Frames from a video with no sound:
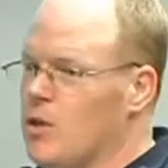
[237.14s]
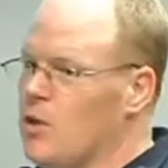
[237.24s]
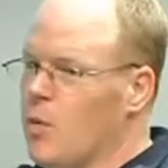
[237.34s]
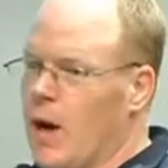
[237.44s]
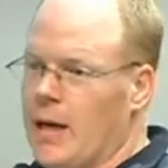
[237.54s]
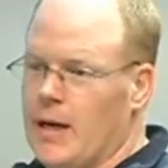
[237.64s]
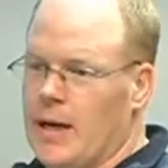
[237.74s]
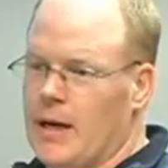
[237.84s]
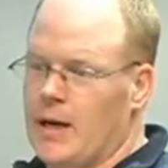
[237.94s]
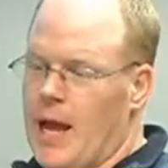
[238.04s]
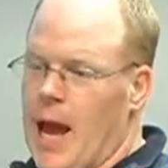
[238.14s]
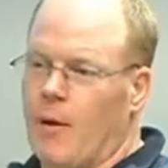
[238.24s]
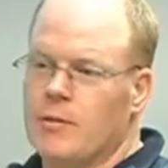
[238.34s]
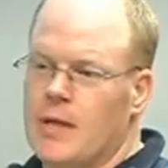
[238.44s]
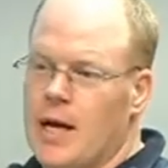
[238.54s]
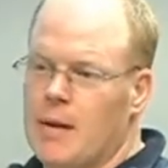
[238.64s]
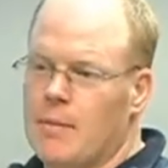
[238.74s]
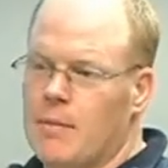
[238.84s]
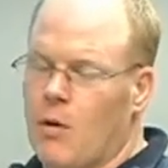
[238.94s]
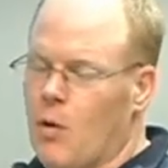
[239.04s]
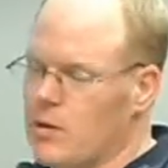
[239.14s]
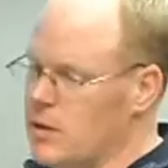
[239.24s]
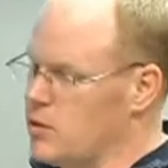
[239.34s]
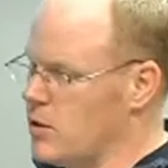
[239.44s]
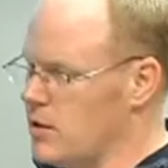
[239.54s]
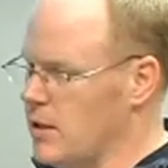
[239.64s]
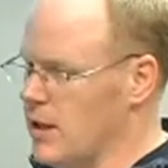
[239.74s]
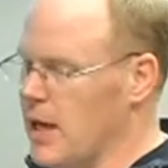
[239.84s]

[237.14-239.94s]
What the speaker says: Do I need out time, or is it just an